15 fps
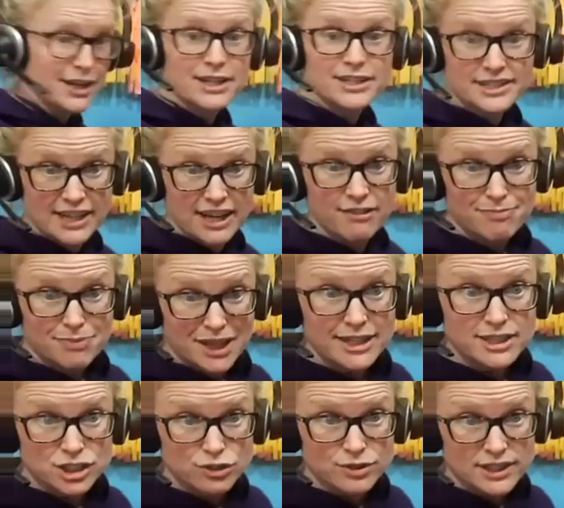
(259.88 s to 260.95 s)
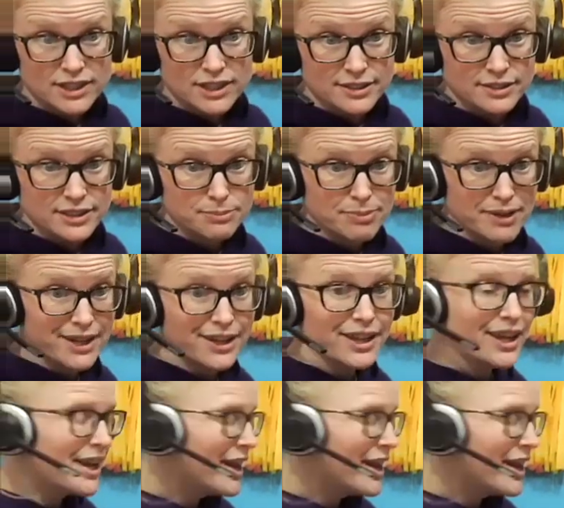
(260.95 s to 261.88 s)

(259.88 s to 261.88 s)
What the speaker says: in a safe place so it doesn't spill